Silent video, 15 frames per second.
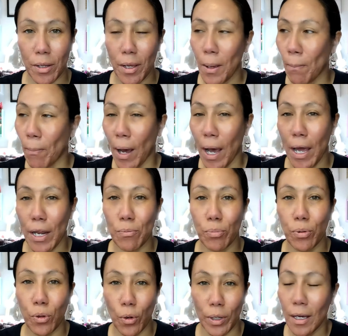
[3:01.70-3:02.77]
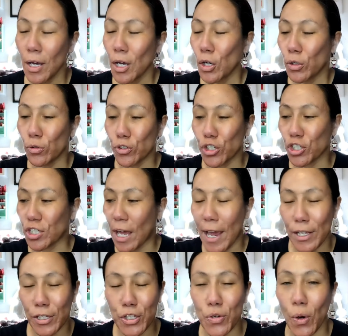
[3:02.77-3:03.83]
by an employee who's just
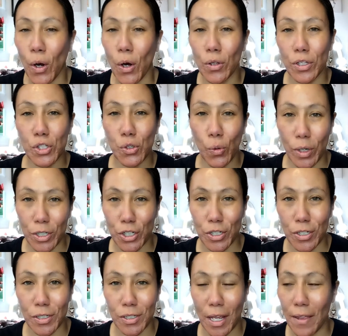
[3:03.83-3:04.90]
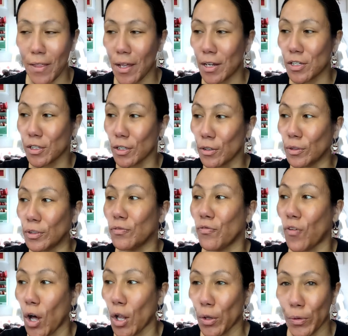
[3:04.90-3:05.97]
asking you all these questions and then is literally
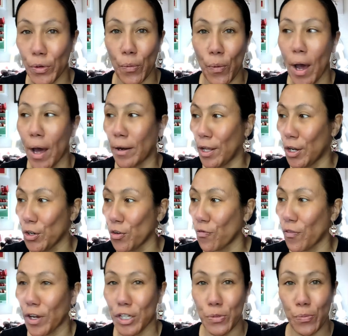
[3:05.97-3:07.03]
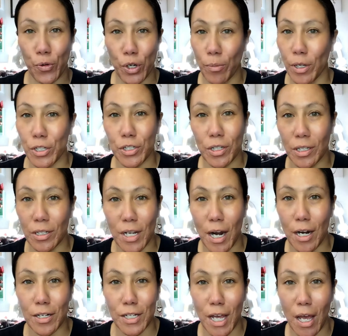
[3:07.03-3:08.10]
following you around in your face pretty much the entire
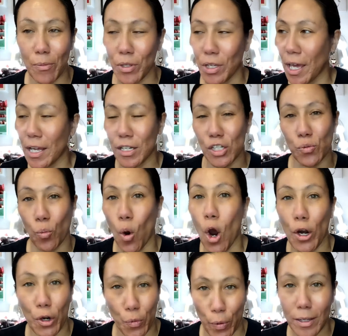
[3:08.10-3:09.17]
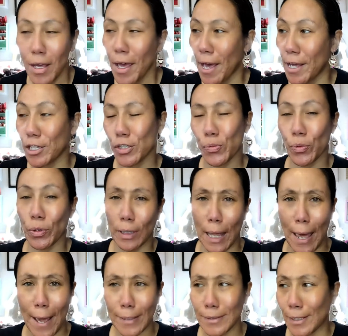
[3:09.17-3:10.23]
time? You can't just walk around and just
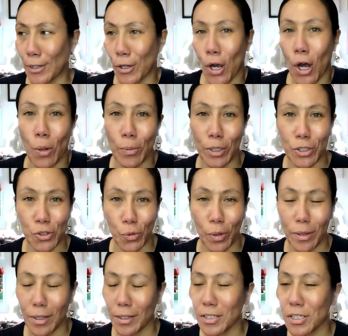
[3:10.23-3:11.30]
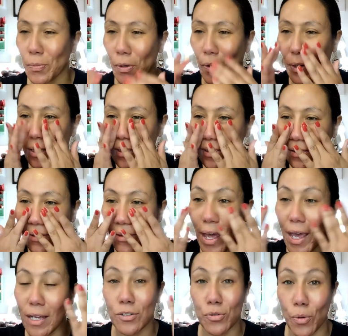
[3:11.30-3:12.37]
relax and calmly enjoy the experience. That
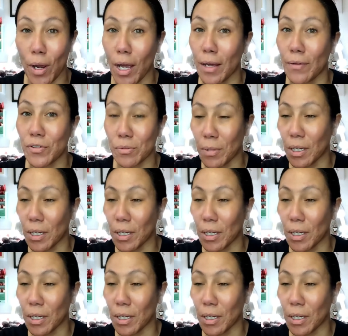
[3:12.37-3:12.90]
drives me